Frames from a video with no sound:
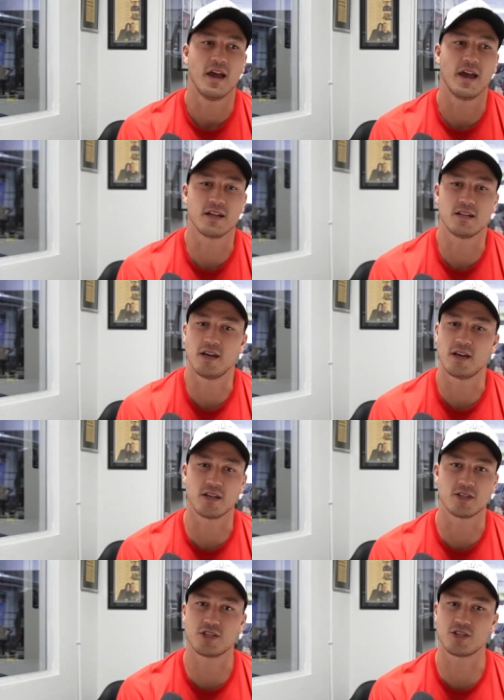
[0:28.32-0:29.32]
And
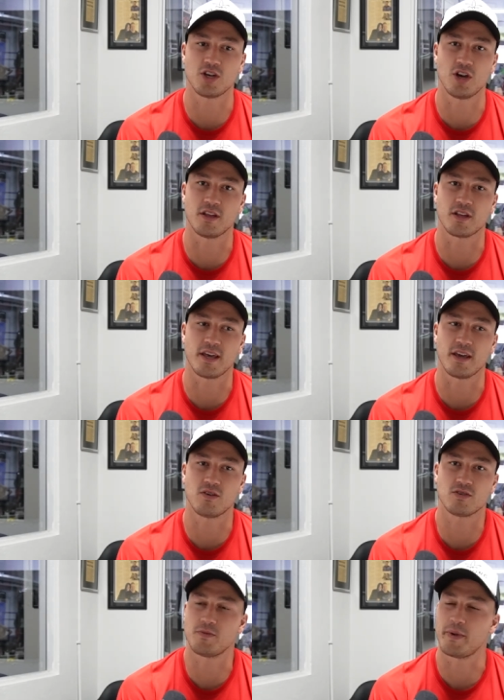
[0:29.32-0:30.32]
just show that they
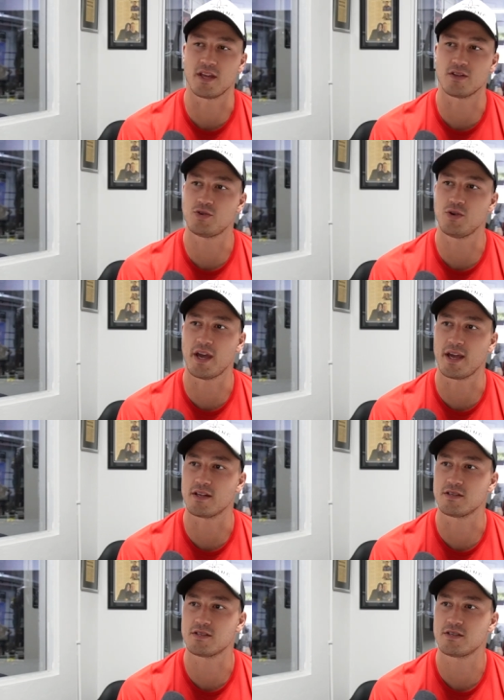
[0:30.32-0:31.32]
also men. Two
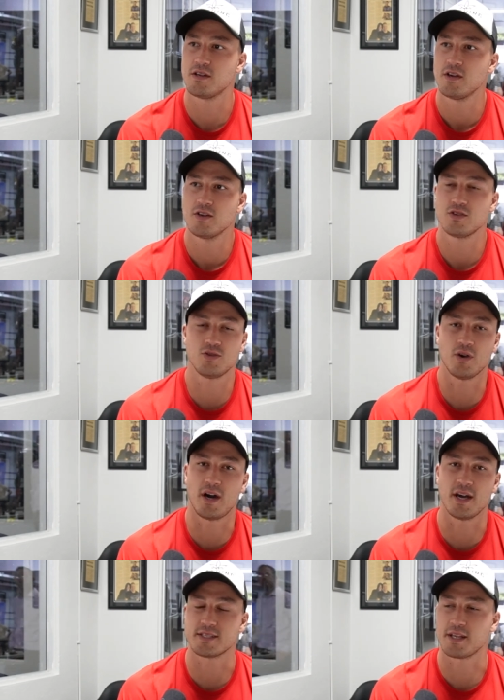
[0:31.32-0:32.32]
hands, two
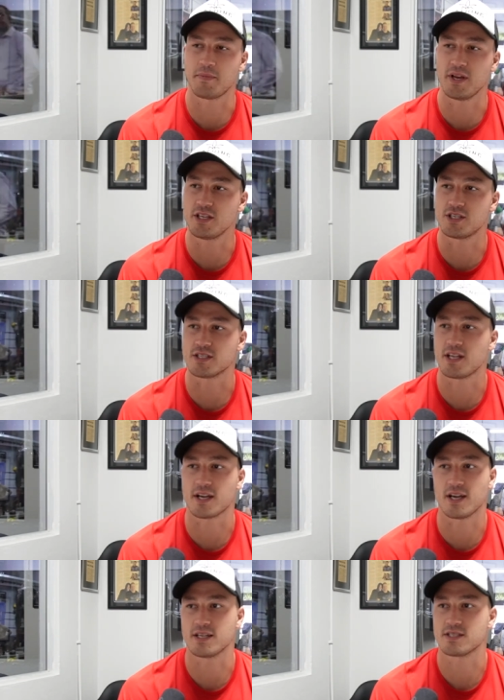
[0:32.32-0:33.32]
eyes. They bleed just
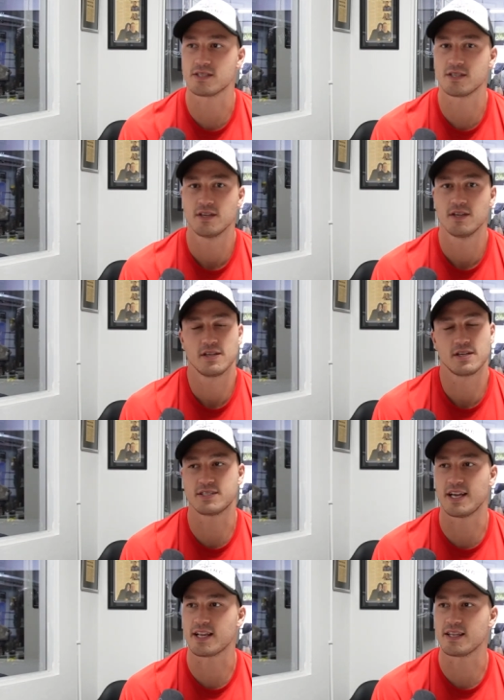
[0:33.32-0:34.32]
like us.
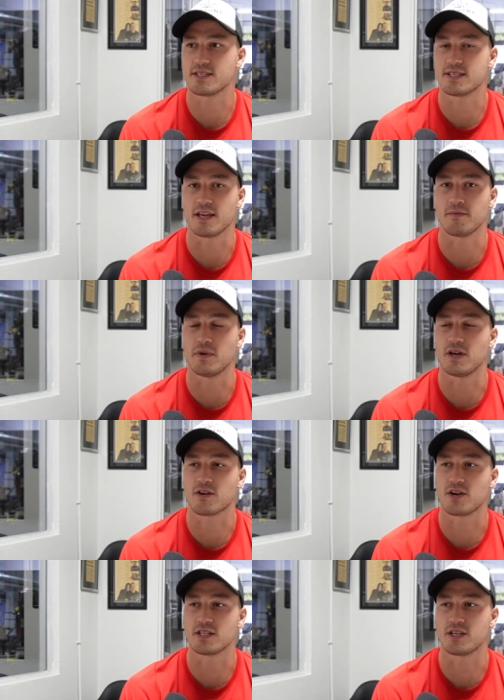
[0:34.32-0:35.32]
Exactly the same
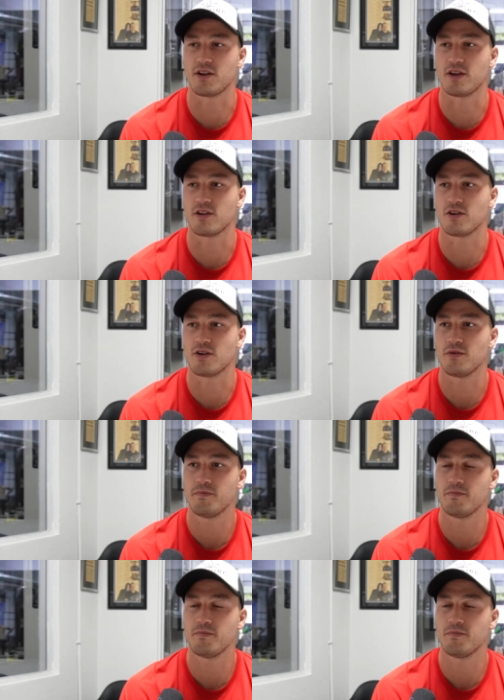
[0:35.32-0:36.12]
criteria, you know.